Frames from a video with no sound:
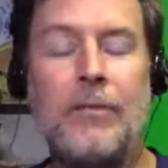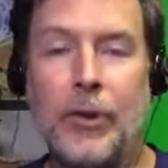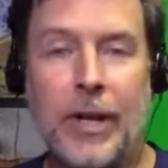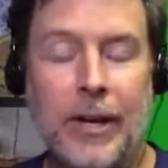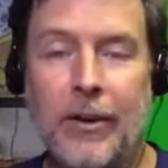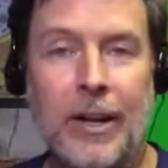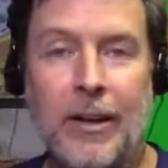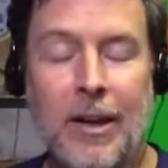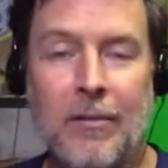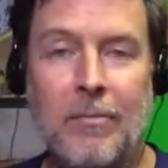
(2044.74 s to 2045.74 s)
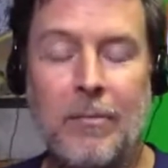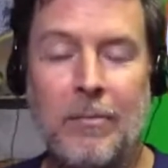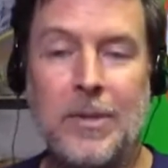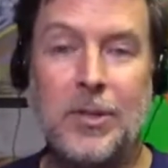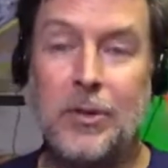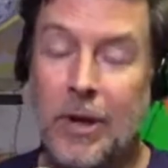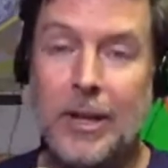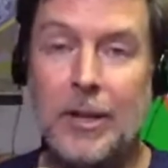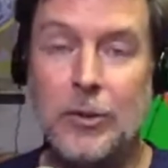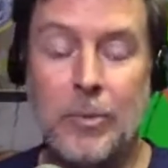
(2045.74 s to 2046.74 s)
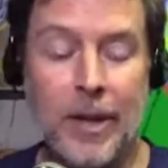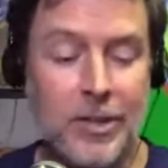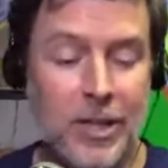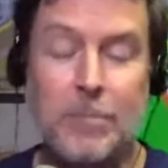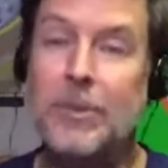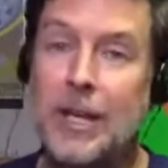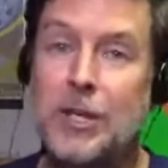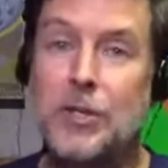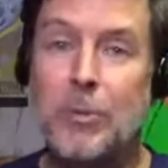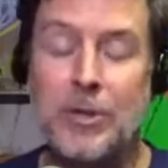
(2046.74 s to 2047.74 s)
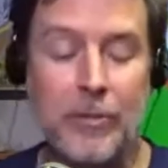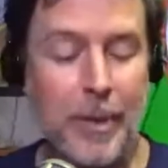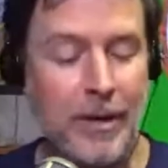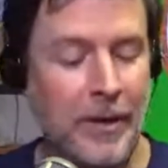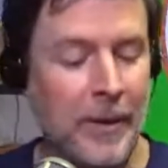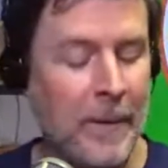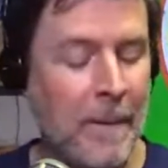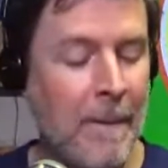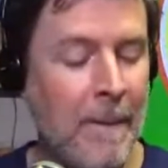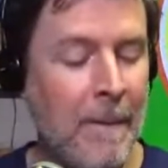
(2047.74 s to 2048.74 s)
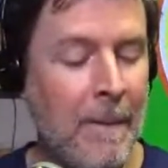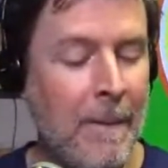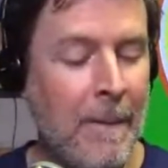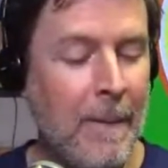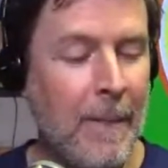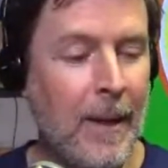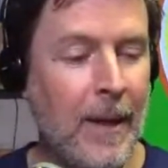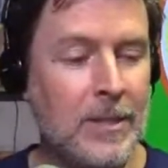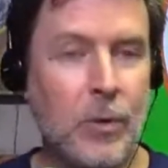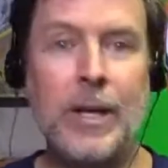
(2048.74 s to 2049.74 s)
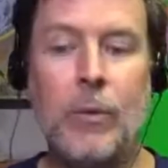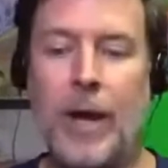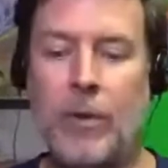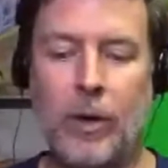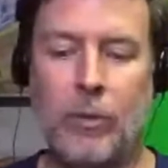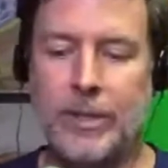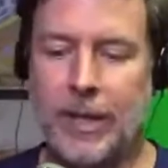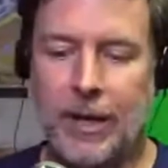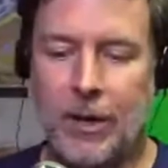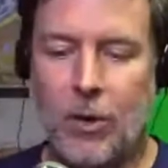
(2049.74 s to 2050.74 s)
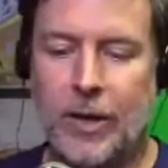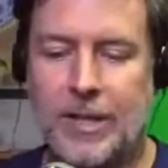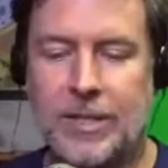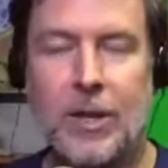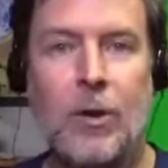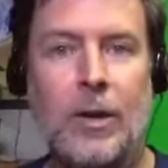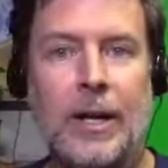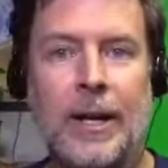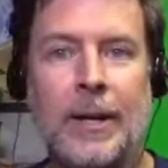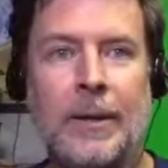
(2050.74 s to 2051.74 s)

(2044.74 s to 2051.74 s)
you're here and I've missed you, I do apologize, but thank you so much for being here. So anyway, where was I? Oh, okay, so